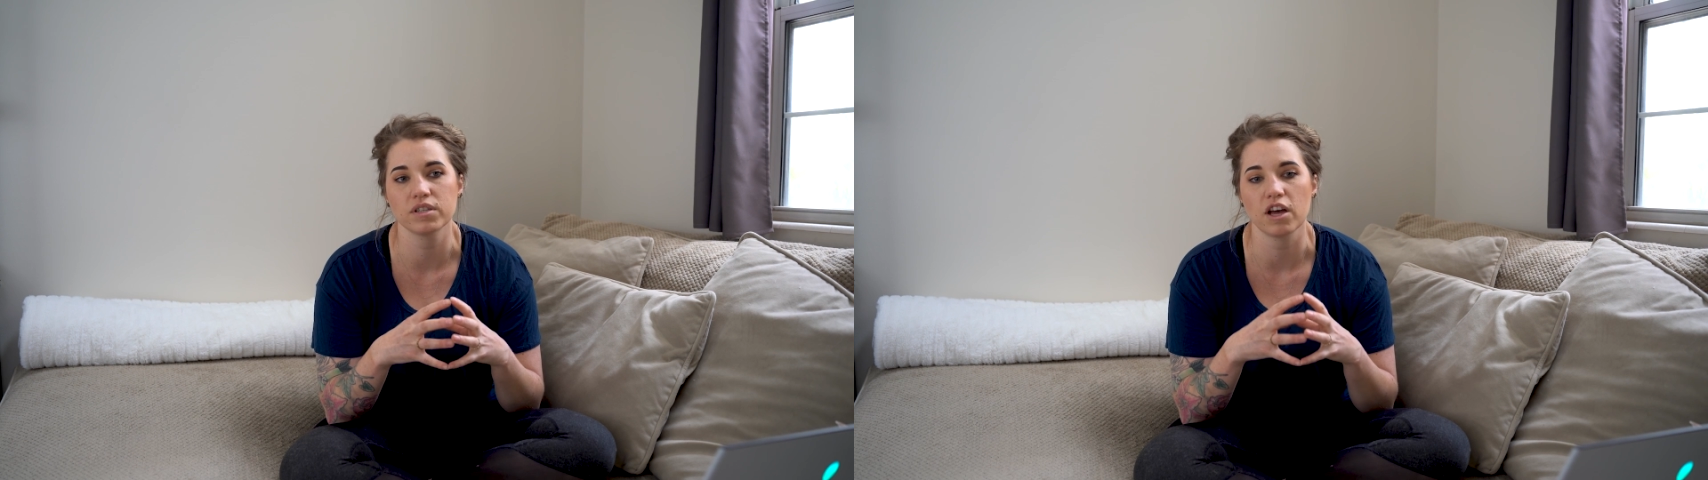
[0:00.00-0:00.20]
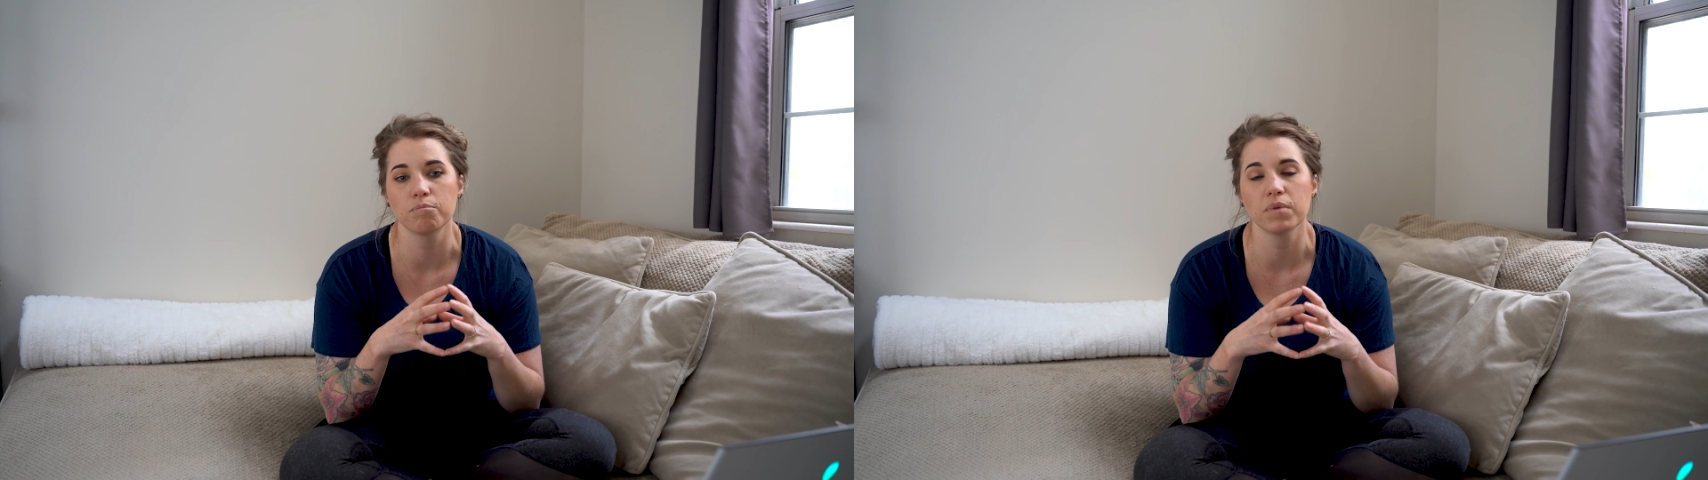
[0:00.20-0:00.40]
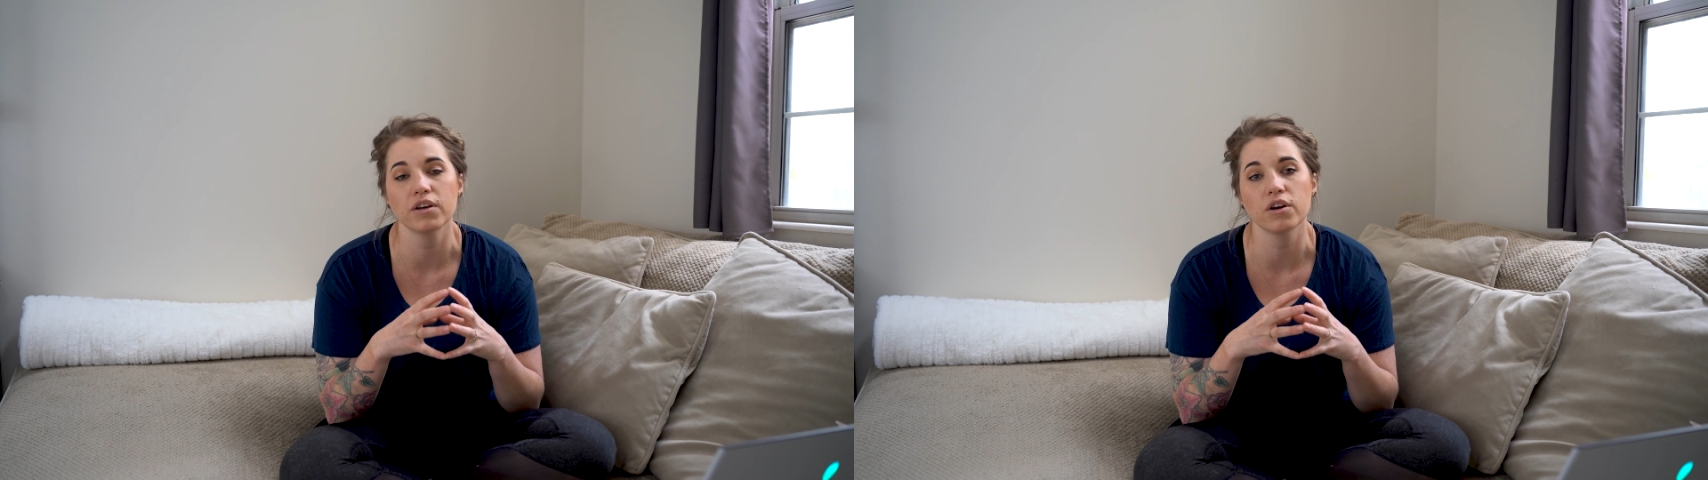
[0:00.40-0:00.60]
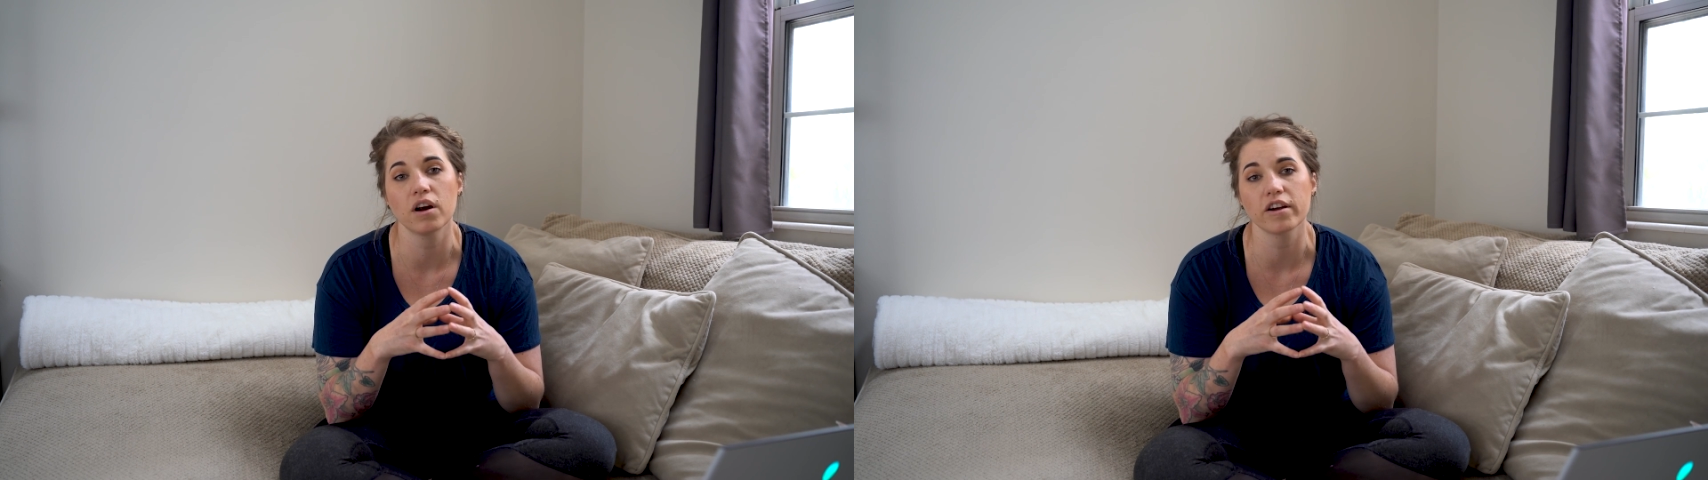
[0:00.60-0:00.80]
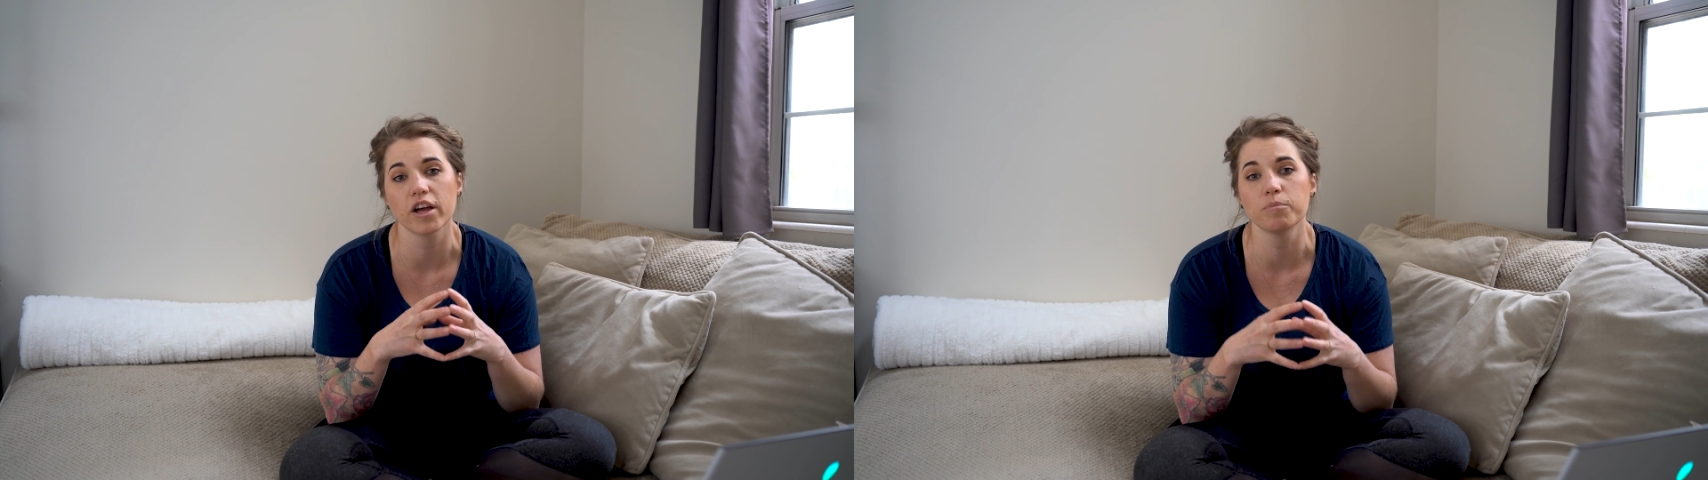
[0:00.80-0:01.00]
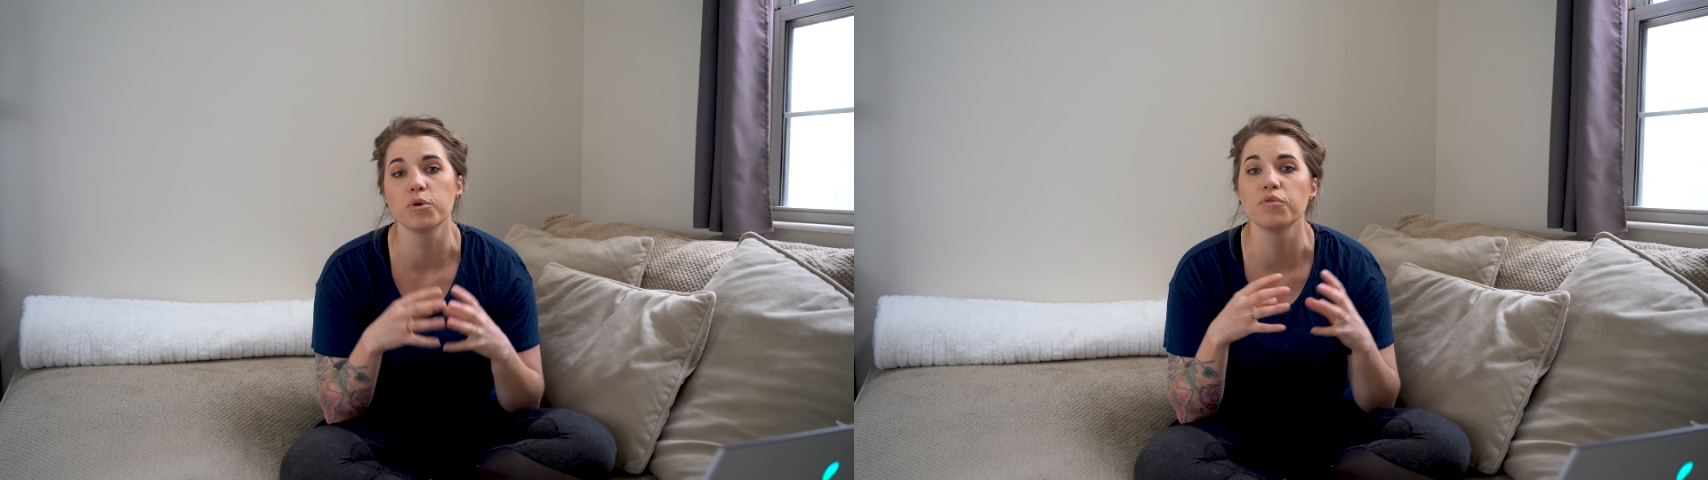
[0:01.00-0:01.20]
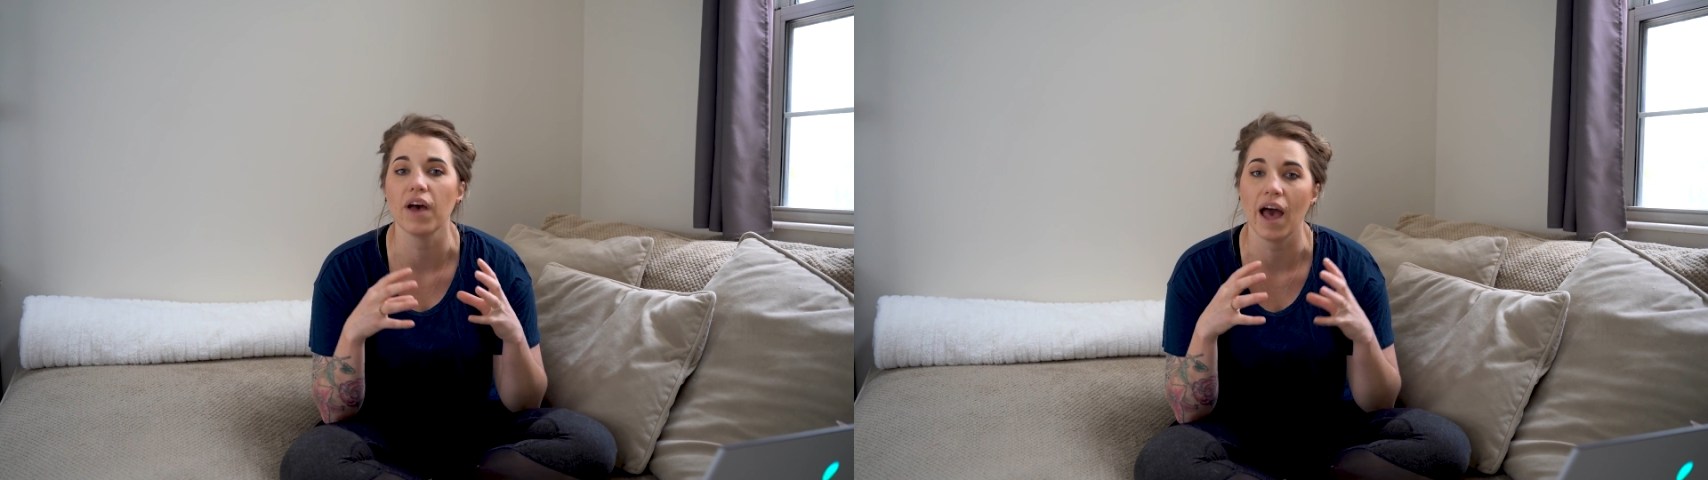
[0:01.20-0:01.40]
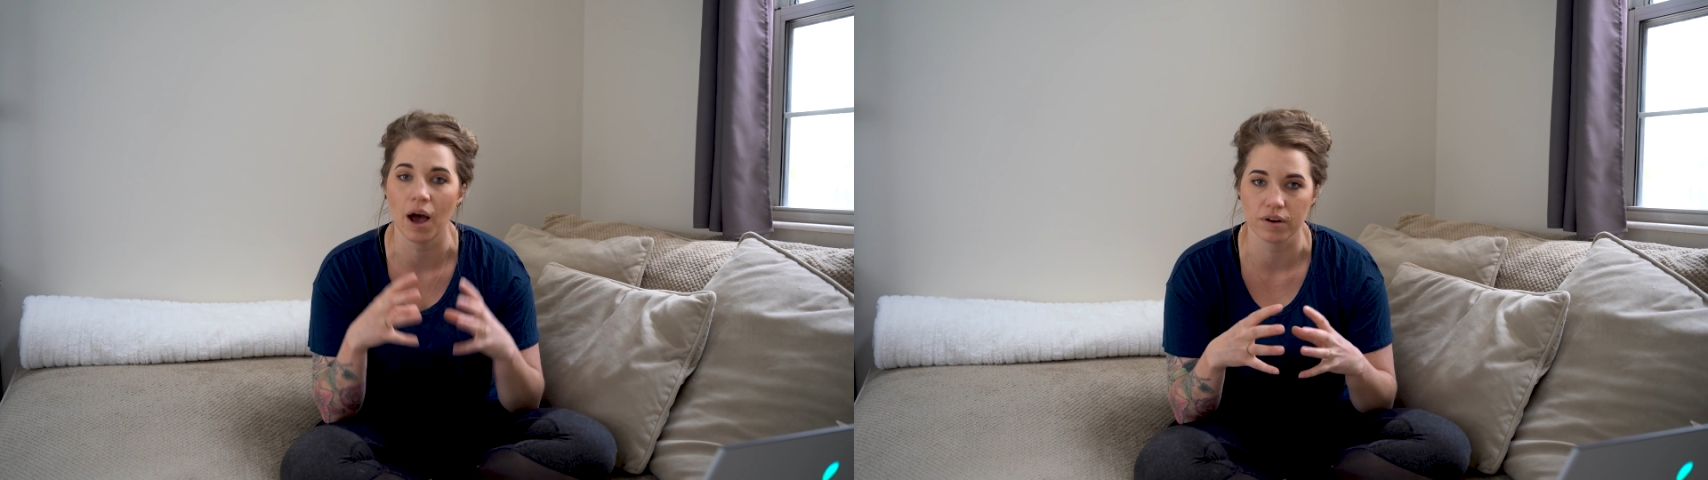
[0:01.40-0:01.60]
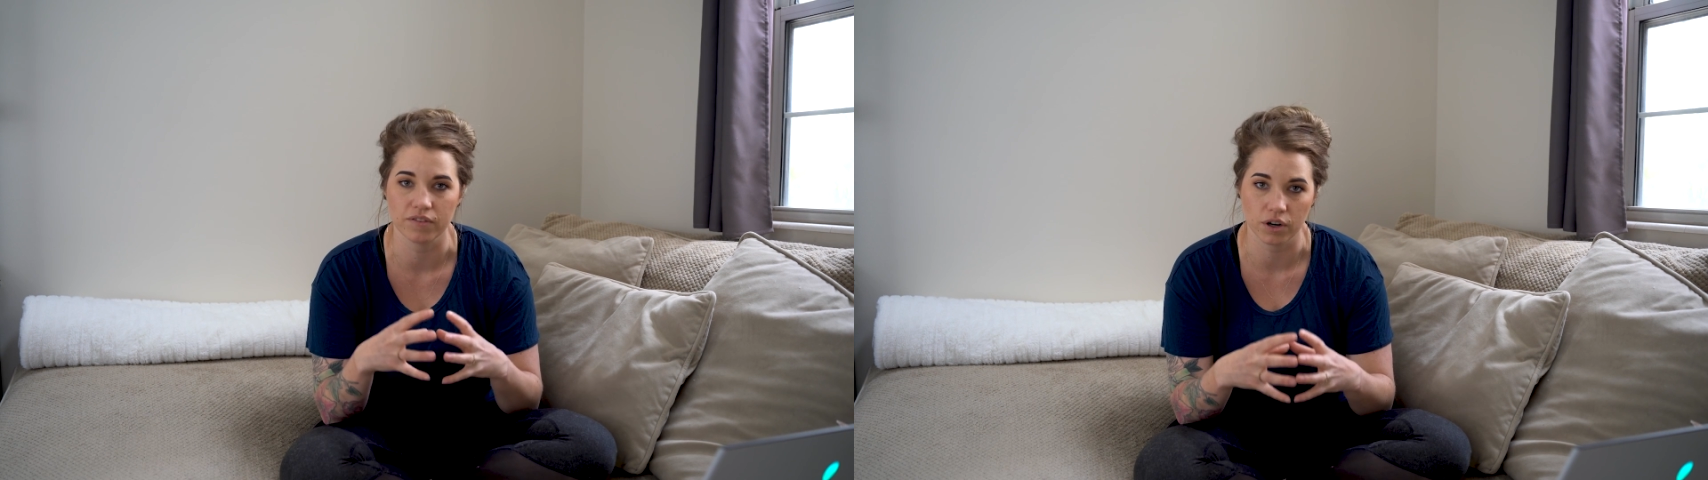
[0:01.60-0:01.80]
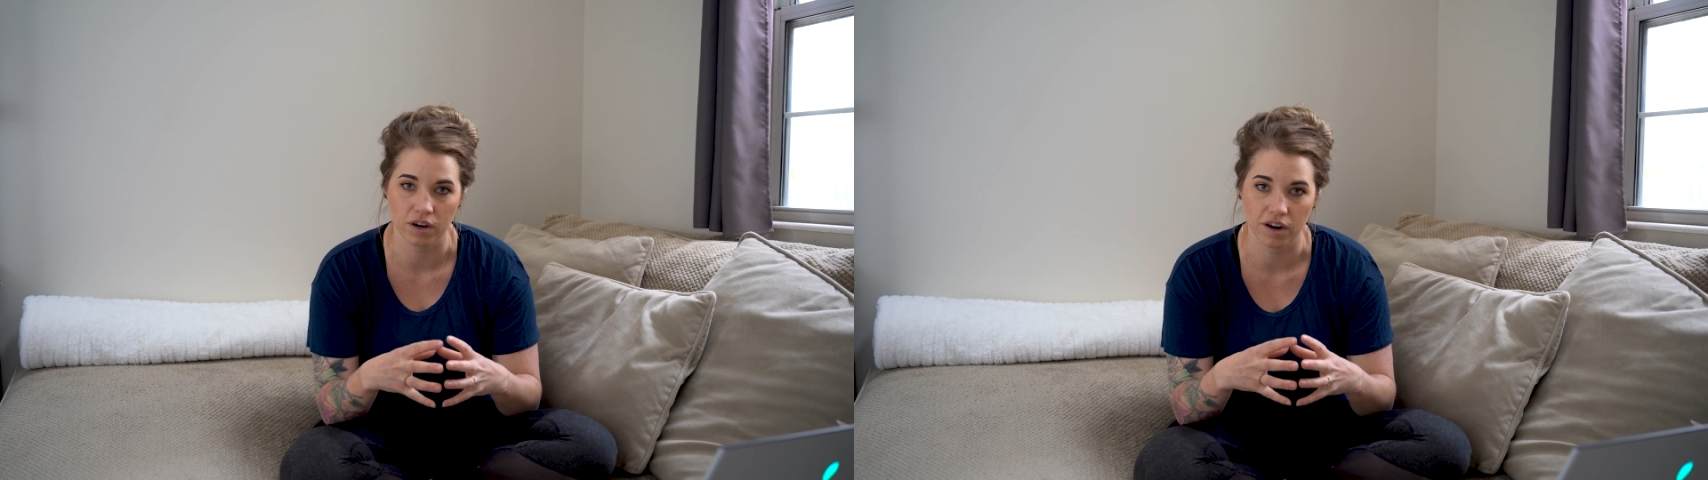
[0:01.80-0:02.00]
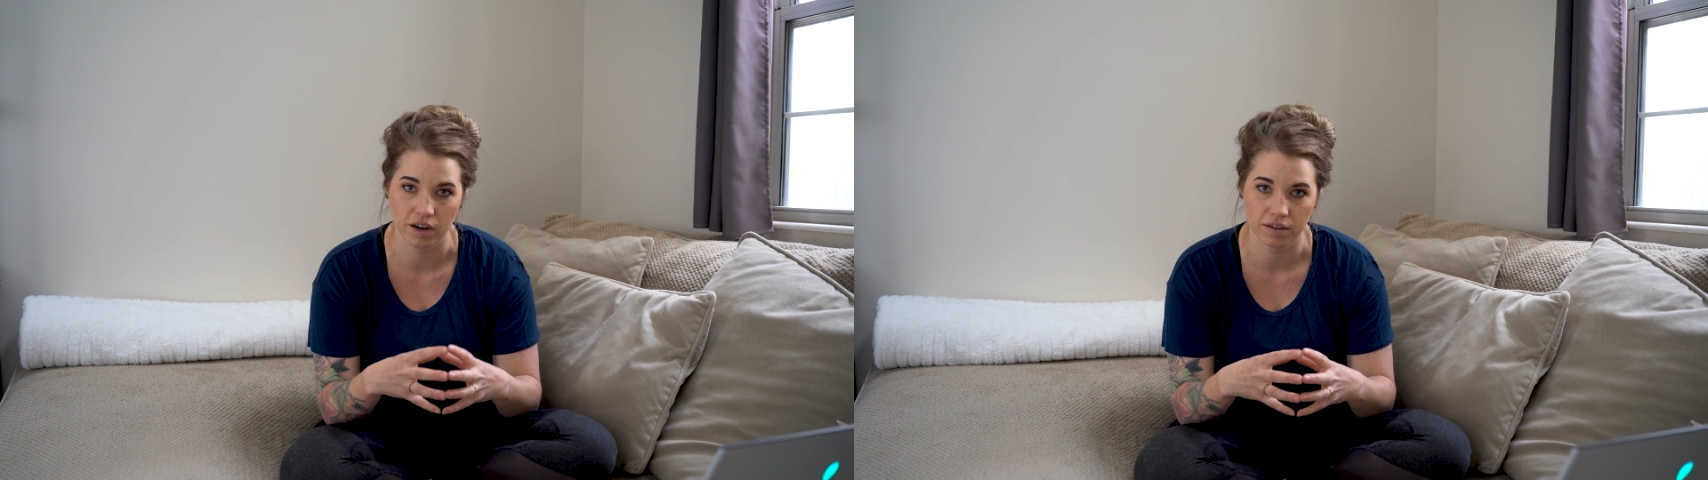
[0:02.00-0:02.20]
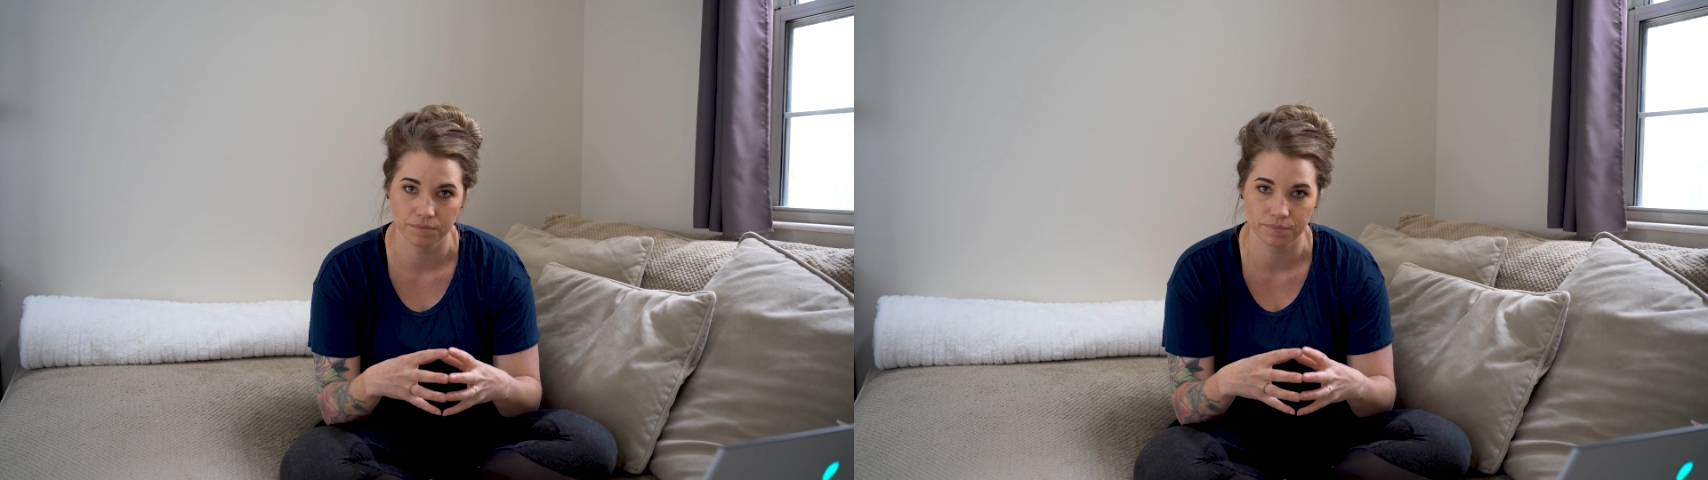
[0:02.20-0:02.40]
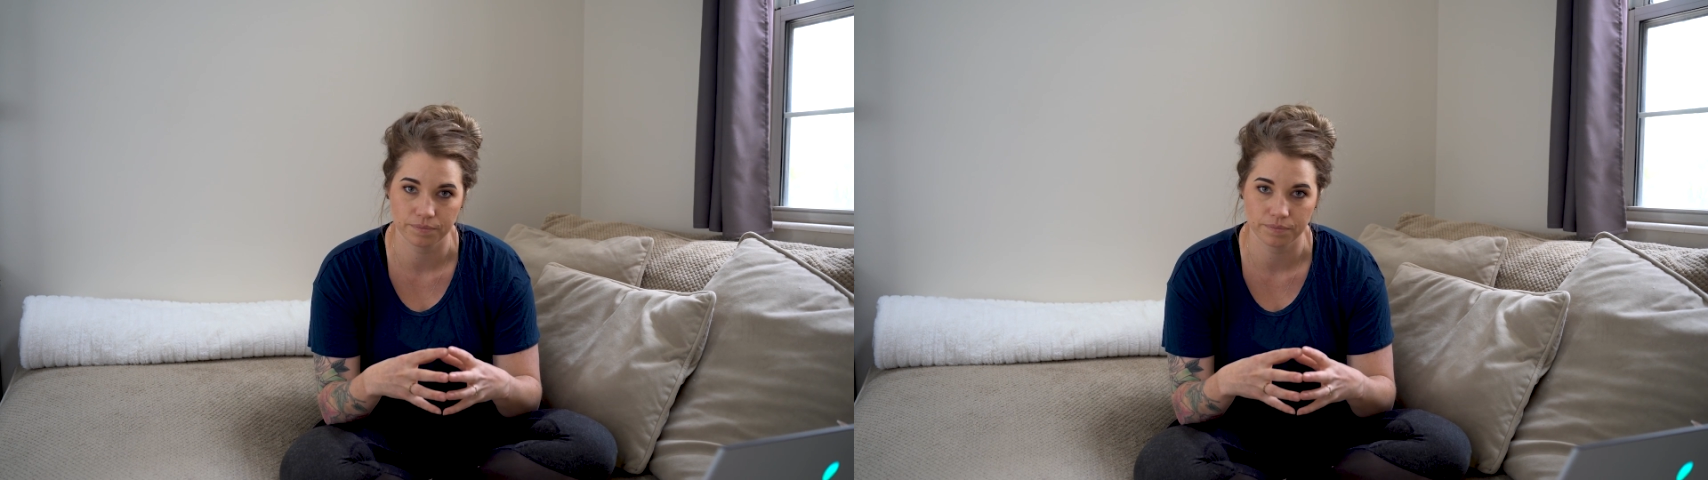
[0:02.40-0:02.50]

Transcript: of blood your heart can move out of your heart.